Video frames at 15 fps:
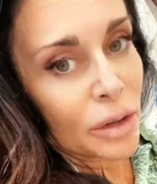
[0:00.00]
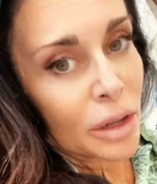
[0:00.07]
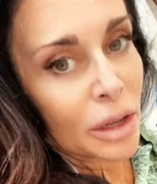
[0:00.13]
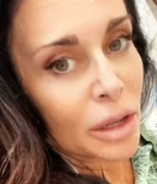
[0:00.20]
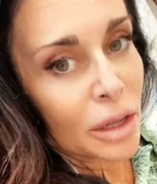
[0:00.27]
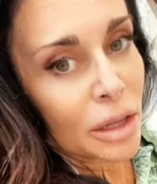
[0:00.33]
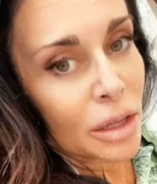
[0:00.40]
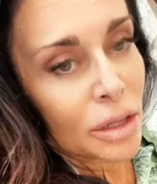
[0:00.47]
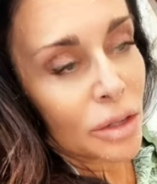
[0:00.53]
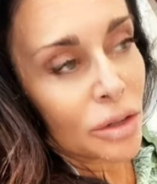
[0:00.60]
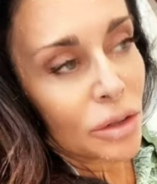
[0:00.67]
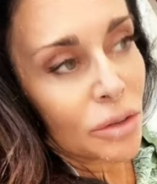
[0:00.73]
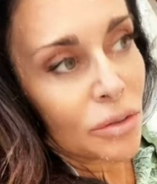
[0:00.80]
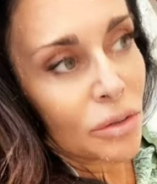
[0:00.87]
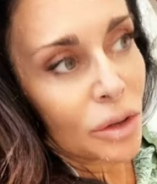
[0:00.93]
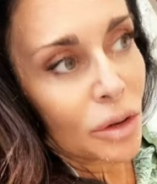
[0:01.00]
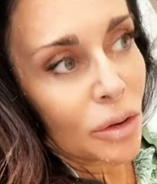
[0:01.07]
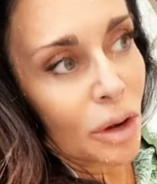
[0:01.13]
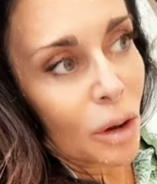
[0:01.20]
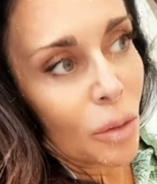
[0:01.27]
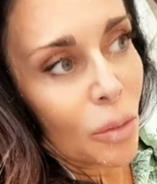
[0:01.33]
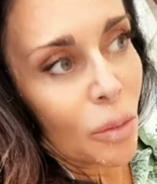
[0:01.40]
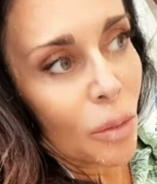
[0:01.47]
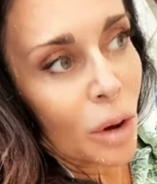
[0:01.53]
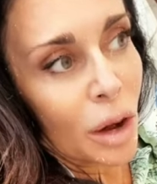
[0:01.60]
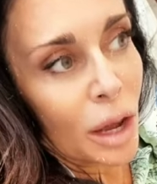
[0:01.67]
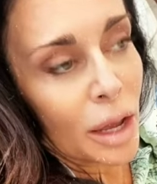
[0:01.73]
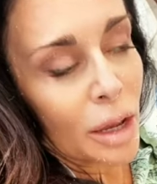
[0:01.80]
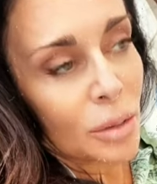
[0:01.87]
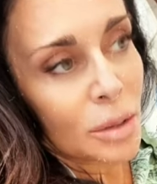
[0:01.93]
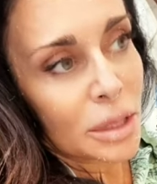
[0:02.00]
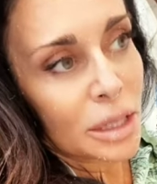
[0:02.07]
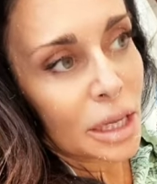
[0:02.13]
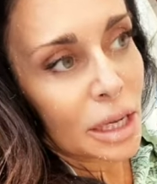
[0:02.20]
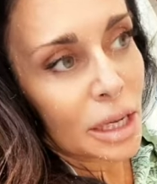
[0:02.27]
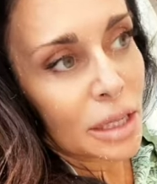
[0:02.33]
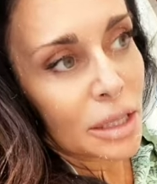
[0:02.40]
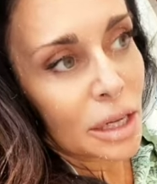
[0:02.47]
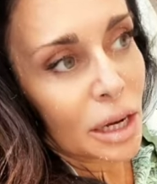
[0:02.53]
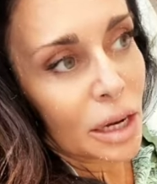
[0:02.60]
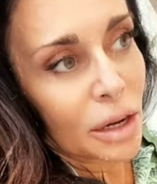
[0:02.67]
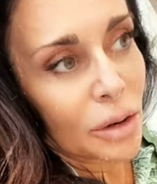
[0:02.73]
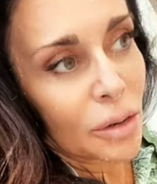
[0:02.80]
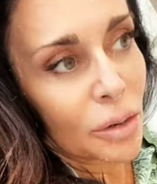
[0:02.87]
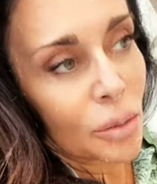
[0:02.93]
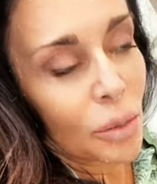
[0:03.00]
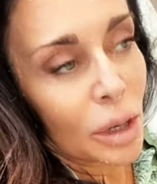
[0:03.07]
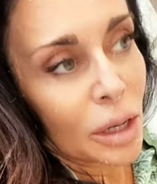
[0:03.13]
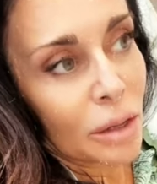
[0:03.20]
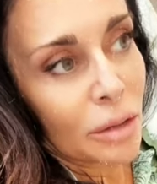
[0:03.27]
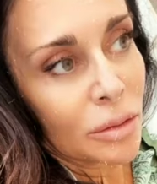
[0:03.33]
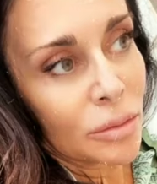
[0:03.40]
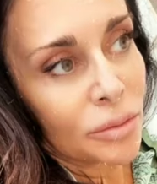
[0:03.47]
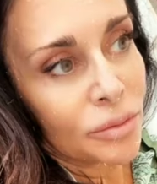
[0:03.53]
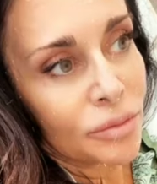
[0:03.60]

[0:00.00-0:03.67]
and couldn't figure out why I was getting tired. Well,